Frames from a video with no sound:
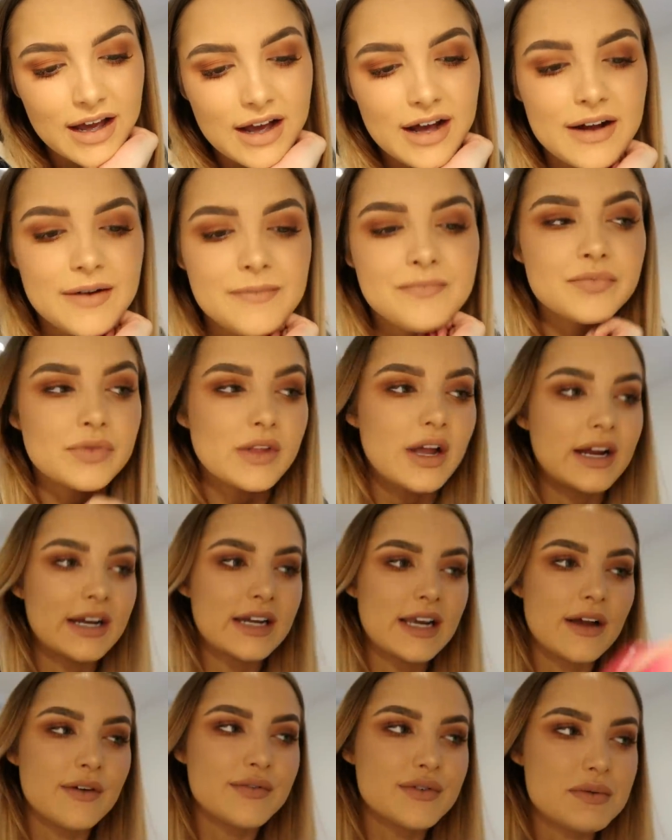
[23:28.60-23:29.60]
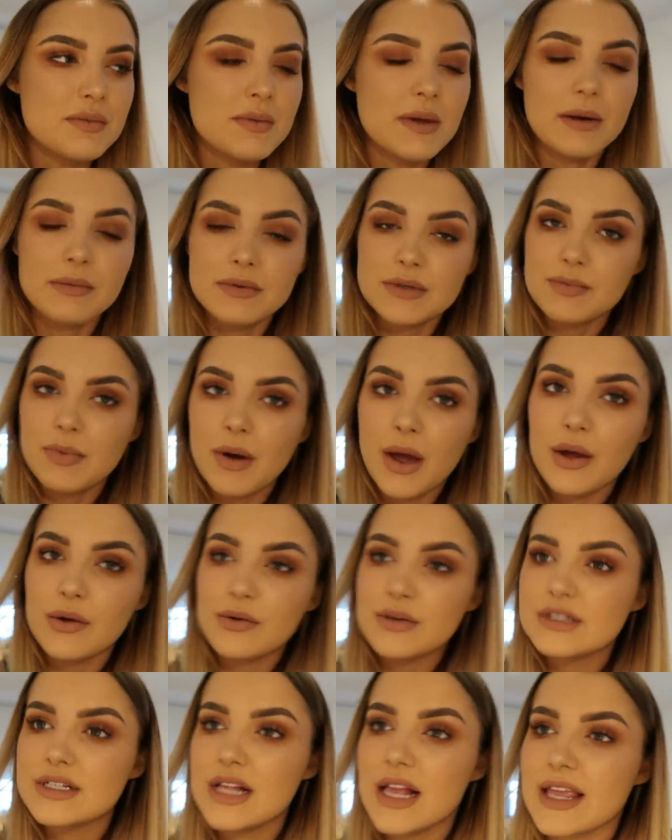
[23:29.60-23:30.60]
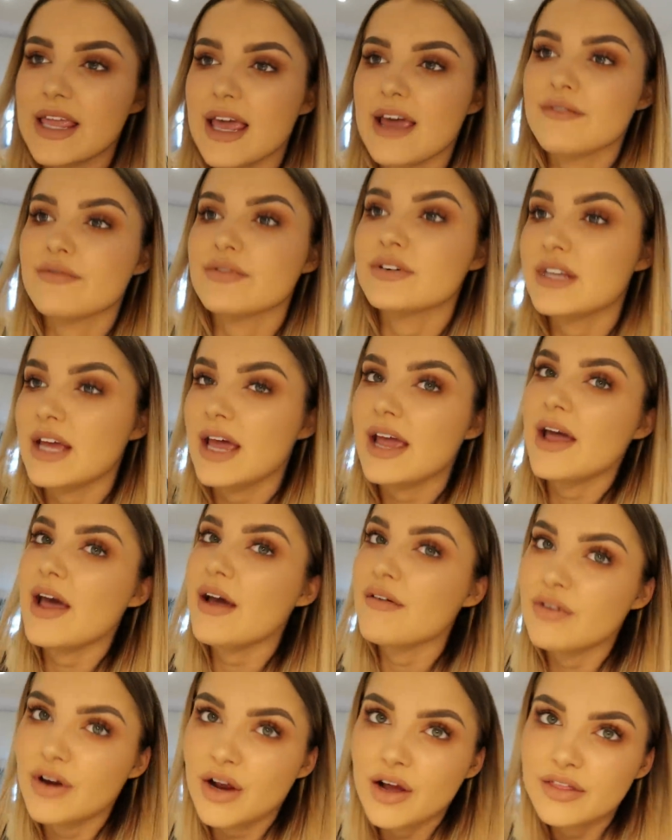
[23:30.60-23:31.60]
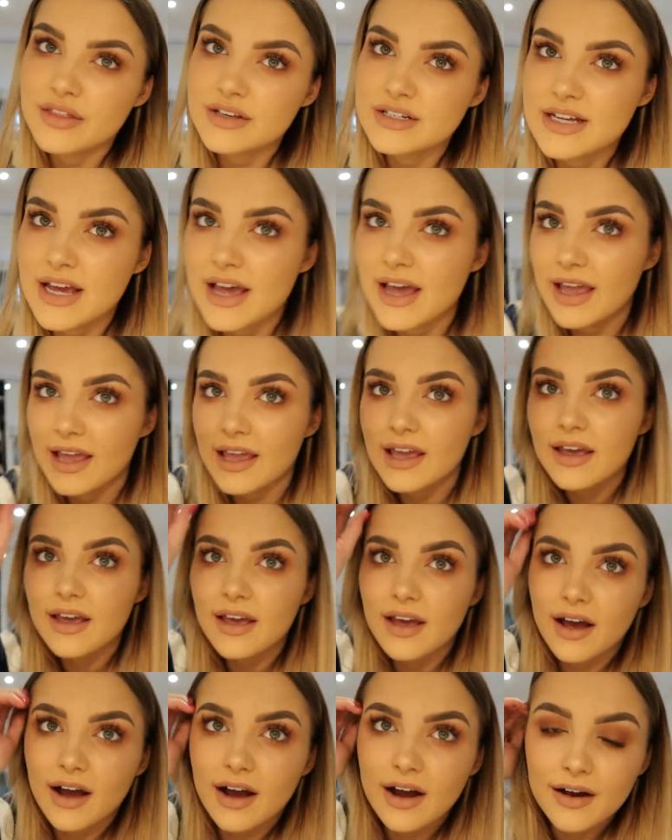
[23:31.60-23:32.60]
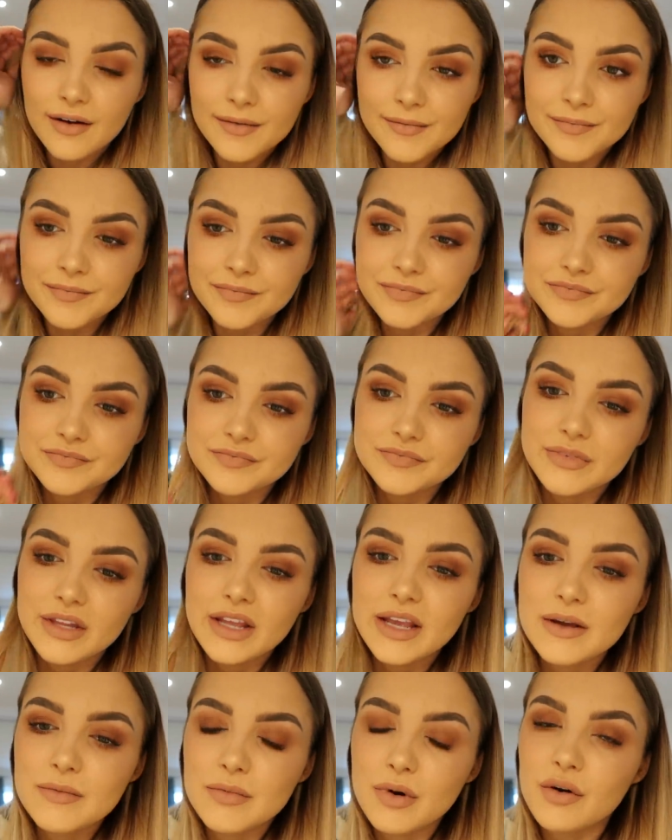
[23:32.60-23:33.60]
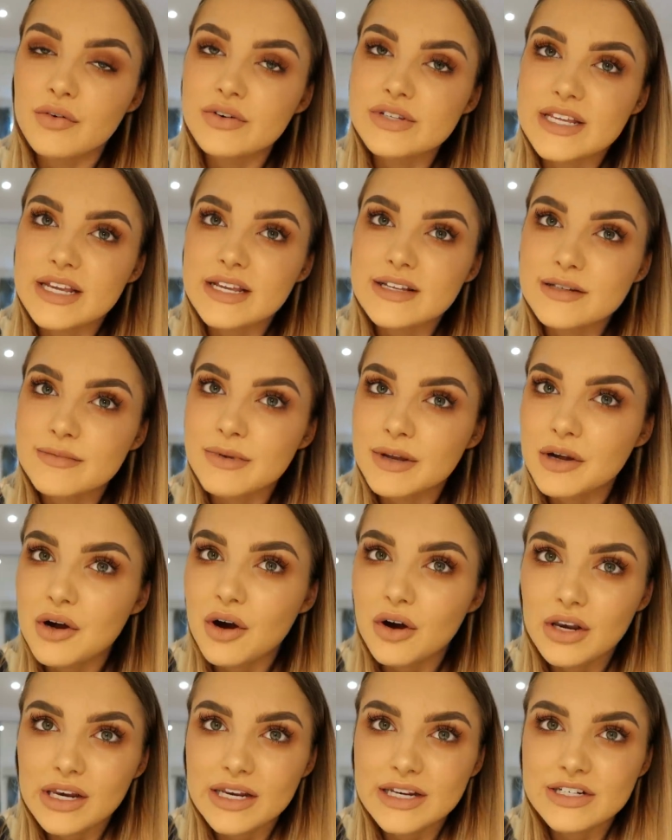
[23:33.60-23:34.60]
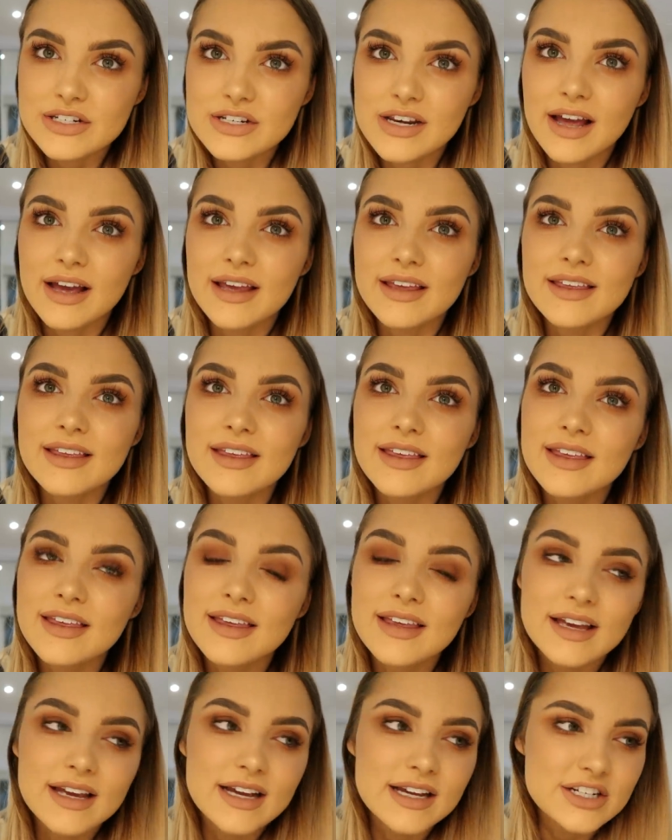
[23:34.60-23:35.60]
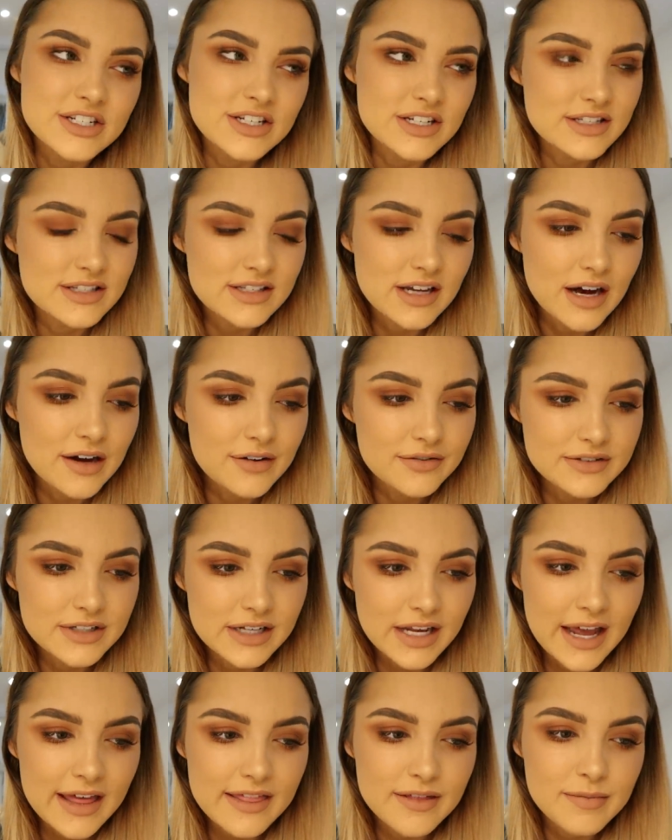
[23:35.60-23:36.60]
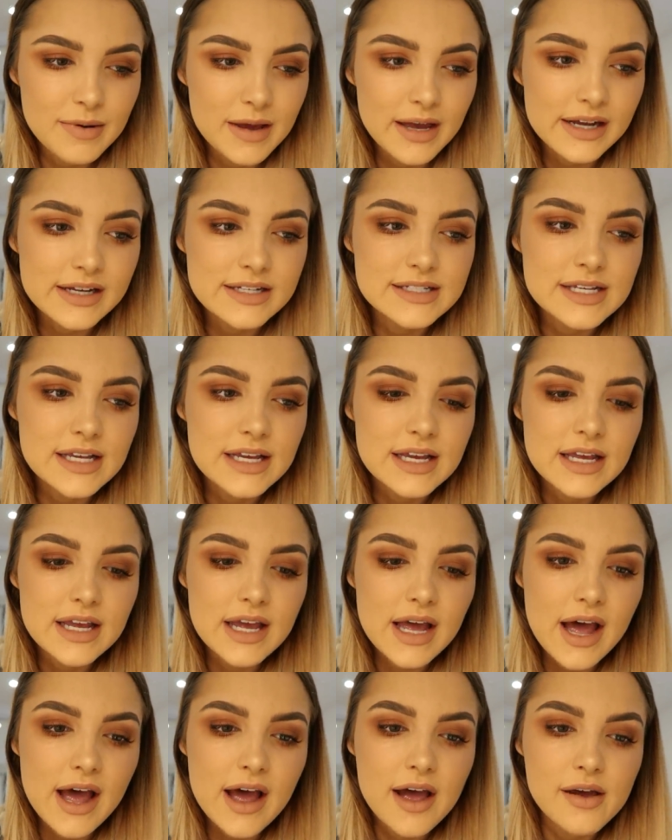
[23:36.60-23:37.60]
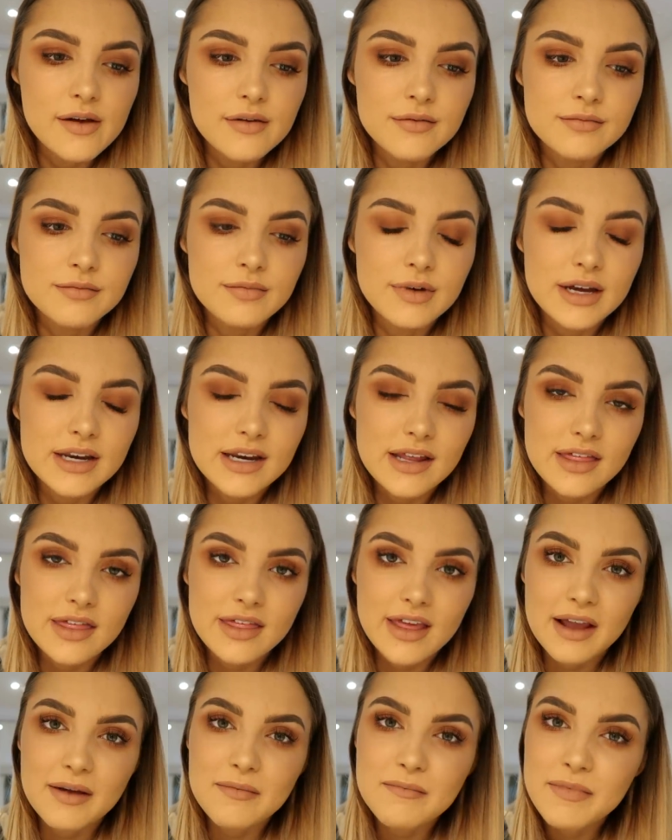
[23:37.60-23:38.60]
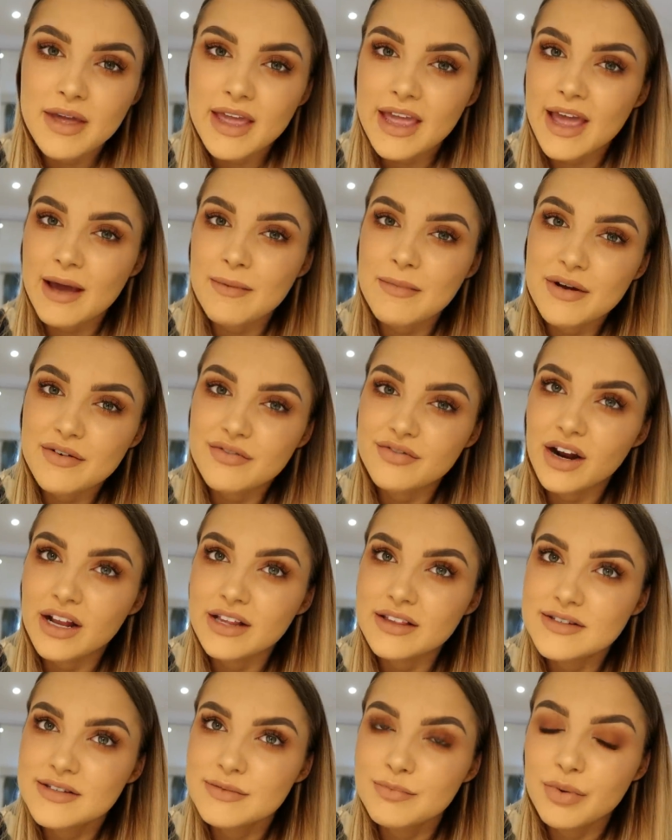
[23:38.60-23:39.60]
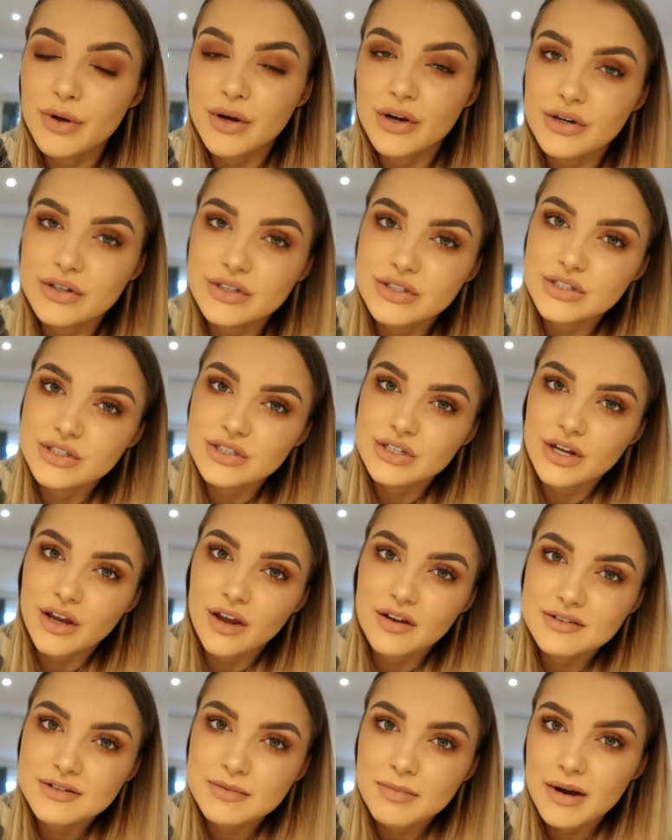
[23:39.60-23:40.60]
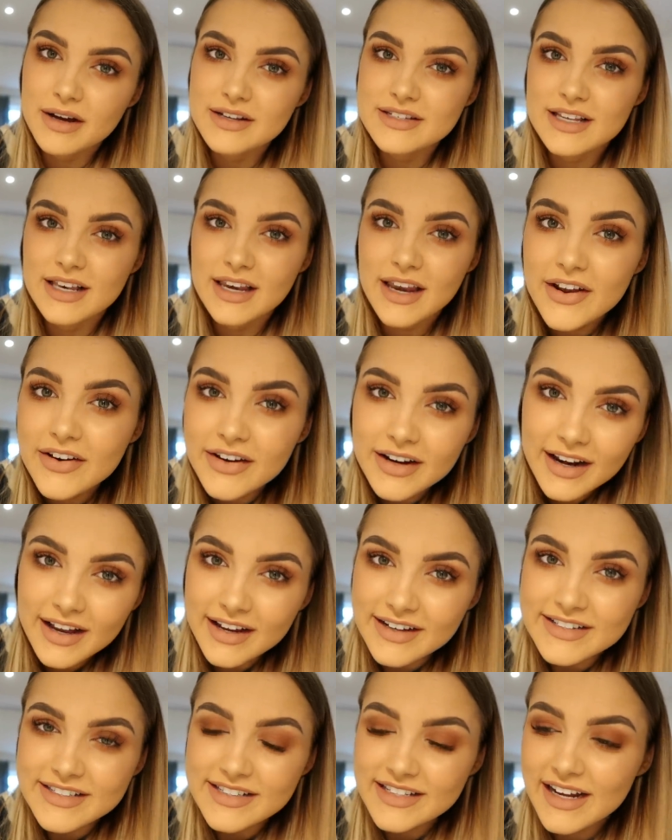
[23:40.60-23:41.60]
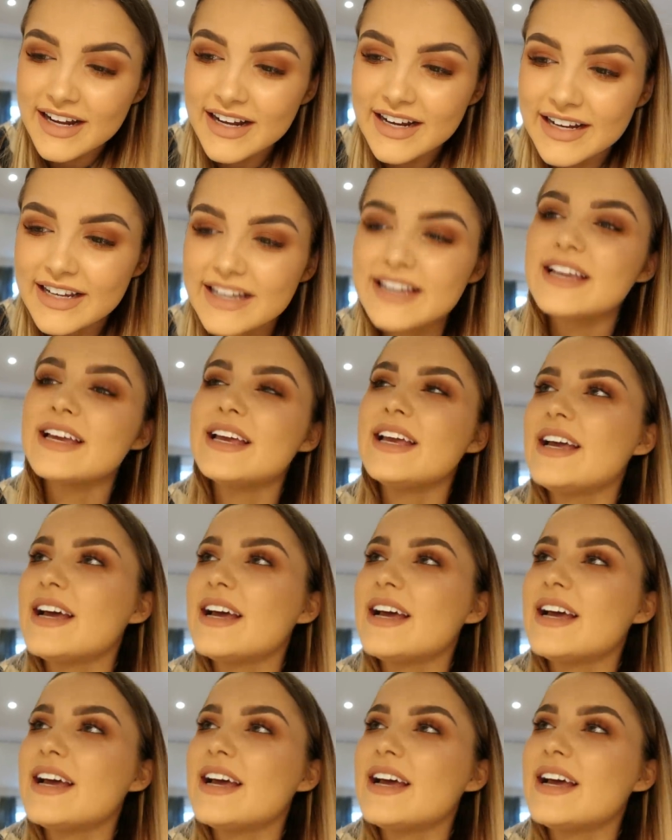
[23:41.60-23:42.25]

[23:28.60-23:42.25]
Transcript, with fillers: I'd love to be able to post like every day, every other day. But obviously, because I'm in college, like, it's just tough to get the pics. Another thing, me and my friends booked to go to Barcelona last night.